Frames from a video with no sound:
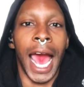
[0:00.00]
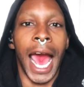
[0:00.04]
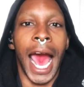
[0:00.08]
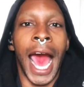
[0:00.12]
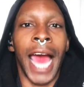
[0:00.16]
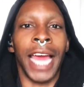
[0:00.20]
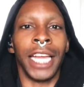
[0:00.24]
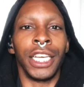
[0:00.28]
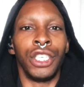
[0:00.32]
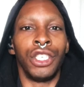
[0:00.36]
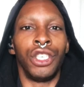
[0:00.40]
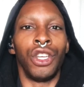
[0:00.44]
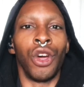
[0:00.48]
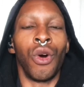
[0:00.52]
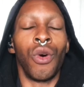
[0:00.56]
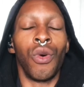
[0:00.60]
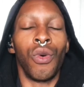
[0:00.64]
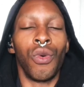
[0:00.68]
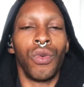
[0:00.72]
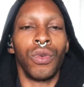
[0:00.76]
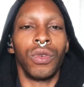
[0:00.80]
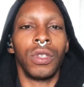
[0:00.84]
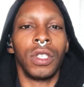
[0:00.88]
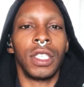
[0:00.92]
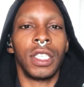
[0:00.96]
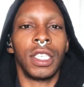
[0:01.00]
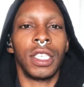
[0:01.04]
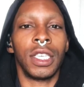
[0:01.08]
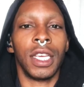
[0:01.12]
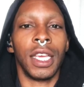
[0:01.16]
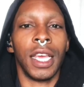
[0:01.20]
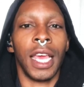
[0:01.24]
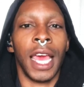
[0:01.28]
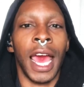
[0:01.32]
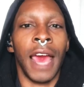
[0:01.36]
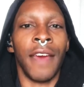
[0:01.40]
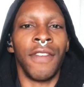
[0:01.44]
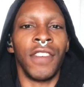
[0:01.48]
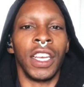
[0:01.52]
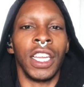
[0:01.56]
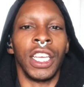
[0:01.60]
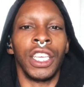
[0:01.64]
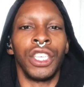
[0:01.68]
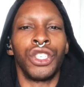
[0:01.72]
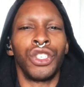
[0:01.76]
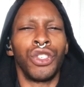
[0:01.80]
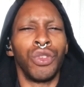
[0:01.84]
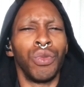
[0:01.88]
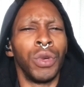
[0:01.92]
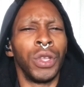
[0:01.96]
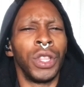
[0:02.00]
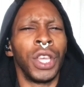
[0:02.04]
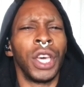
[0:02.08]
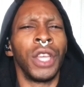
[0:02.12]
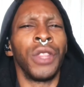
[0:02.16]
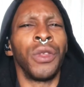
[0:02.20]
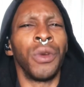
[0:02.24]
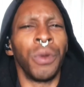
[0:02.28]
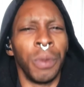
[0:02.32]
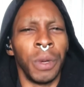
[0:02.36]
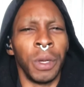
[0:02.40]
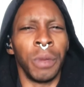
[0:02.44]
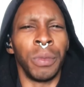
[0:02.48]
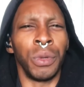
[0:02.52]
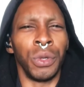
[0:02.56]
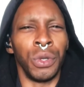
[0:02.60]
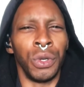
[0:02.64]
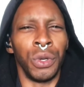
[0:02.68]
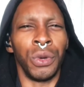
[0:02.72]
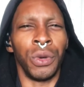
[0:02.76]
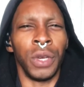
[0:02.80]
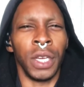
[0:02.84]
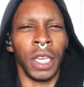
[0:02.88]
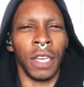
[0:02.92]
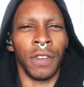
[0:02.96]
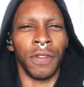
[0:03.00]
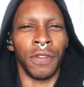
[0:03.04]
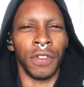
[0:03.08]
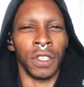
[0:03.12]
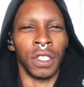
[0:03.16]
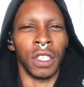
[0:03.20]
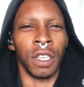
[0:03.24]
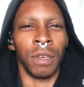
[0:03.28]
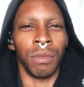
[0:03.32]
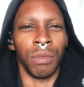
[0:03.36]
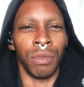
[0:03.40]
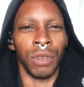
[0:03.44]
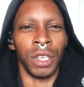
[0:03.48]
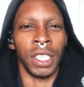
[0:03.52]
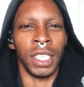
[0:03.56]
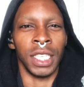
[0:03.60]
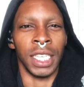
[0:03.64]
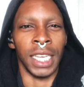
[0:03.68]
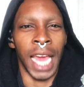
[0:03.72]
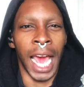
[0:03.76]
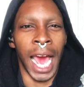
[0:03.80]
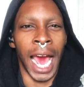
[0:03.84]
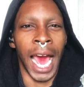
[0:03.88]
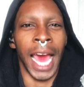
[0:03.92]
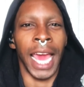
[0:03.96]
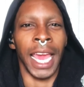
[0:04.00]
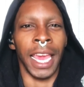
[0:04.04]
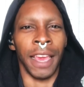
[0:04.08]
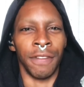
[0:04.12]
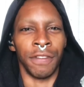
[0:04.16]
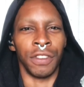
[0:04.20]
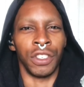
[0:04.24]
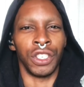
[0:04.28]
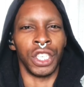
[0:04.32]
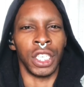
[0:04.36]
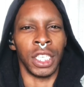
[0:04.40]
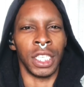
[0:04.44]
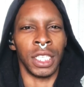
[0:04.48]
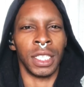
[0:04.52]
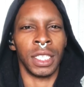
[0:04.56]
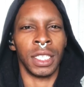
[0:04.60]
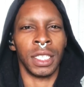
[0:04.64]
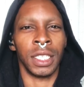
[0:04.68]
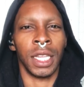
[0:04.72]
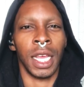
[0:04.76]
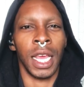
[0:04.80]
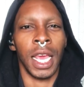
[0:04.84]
I don't have an issue with other people doing it for some reason. I have just,